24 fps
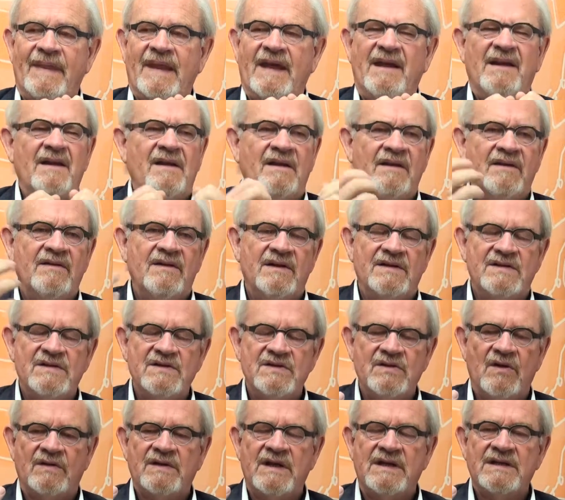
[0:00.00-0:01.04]
And this
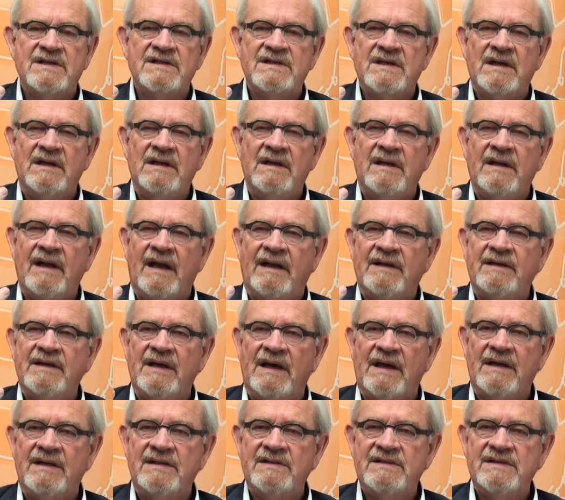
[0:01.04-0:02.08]
is not necessarily an
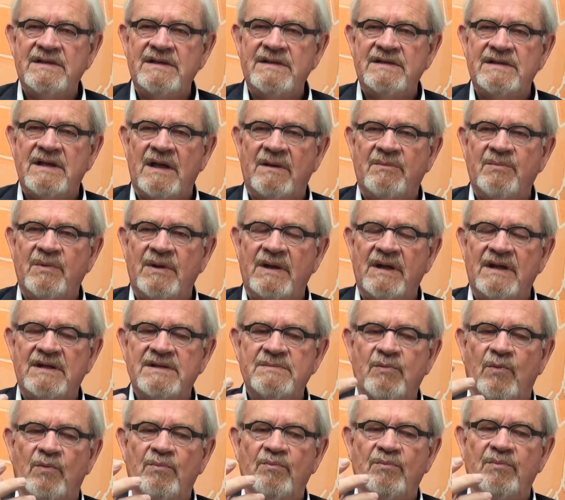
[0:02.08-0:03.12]
anti-ANC statement, it's
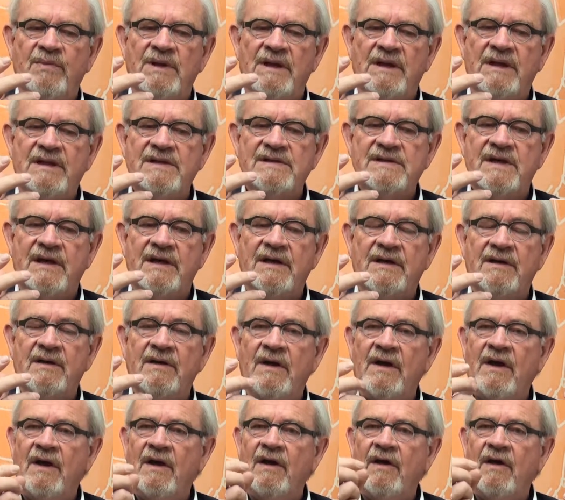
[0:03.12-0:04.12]
merely saying,